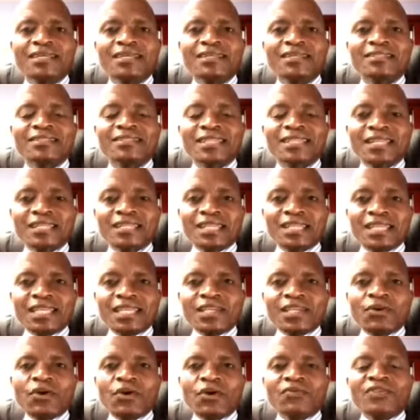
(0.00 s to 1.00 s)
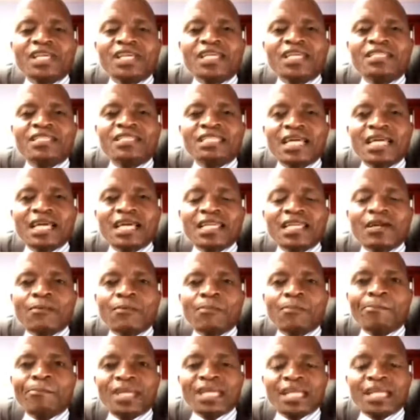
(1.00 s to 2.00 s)
Start thinking of the
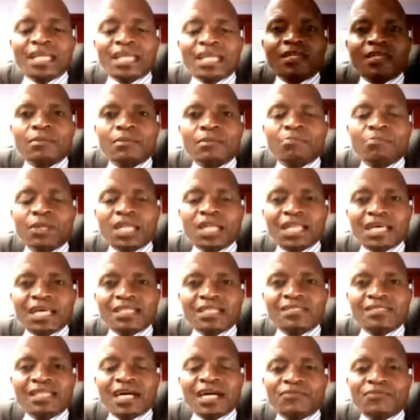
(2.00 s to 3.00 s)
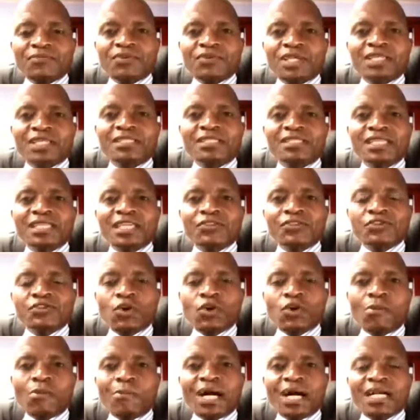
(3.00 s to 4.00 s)
entire billion plus Africans as
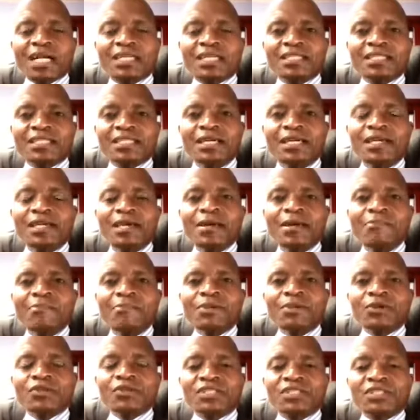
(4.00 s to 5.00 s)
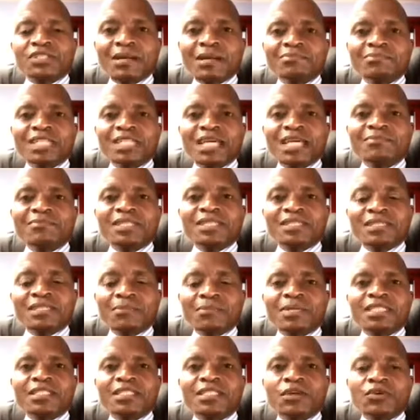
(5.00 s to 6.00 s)
your market. Because sometimes it's a
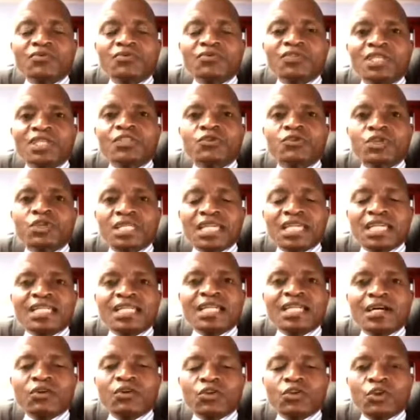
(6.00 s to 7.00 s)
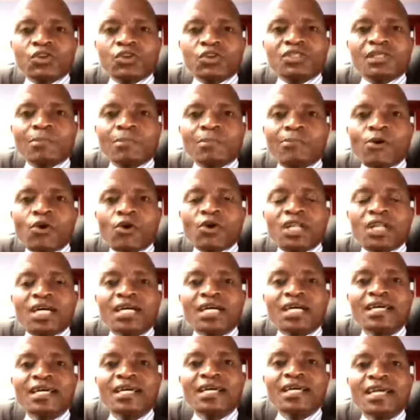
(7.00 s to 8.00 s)
matter of just getting across the border
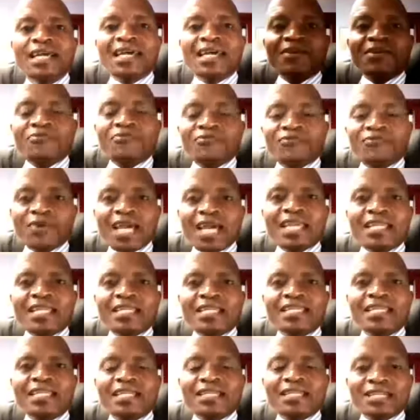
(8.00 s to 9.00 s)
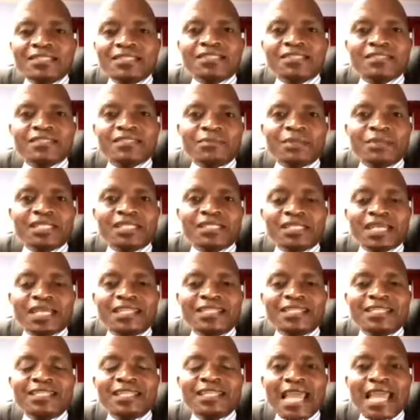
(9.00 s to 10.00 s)
and finding customers
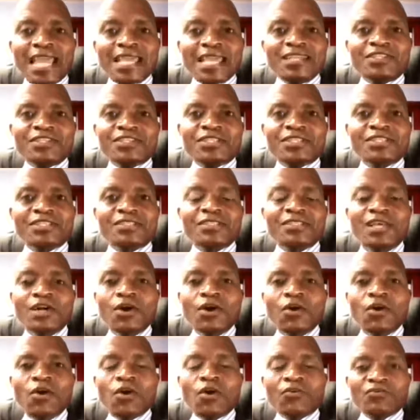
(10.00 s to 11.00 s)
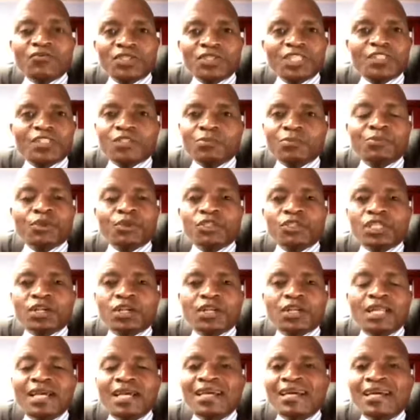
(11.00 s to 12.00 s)
and agents of
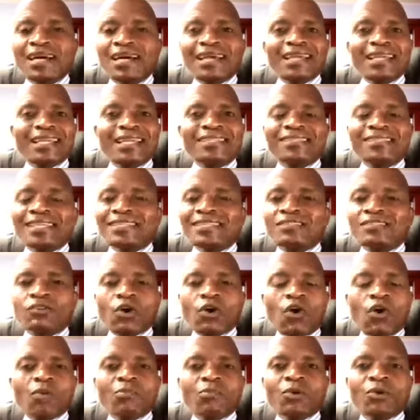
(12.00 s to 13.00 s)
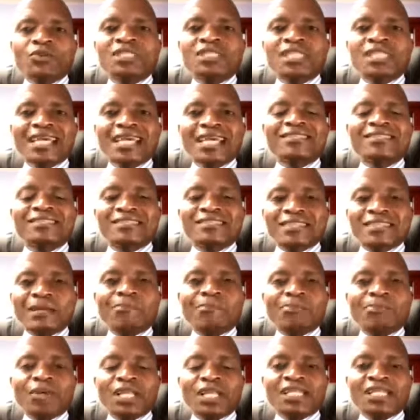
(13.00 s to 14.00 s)
distribution. It's almost as
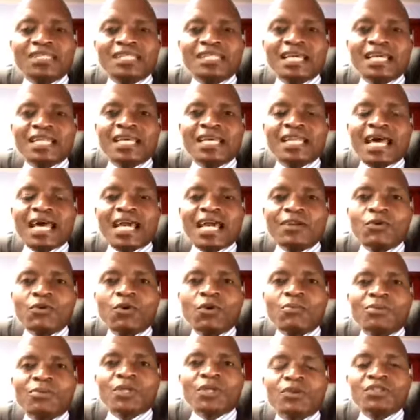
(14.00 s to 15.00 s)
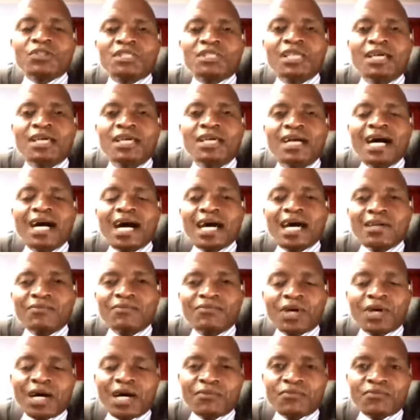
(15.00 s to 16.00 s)
simple as that. And I know because
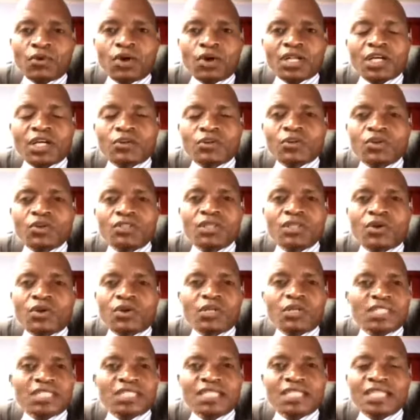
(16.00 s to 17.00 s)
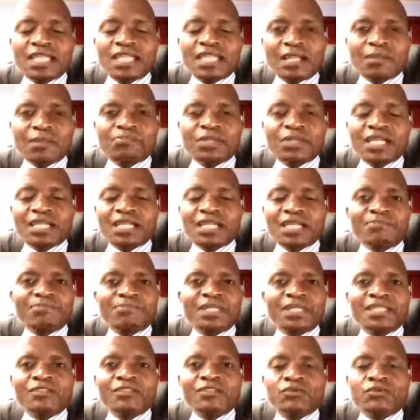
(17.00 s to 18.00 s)
I've gone across the continent helping
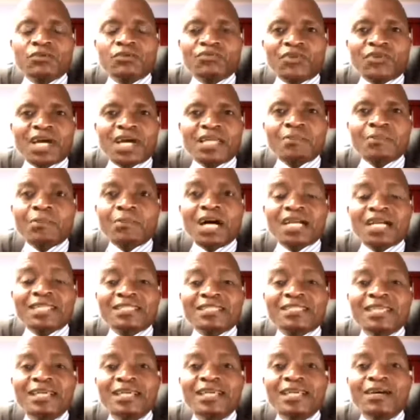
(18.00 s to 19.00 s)
companies to find markets.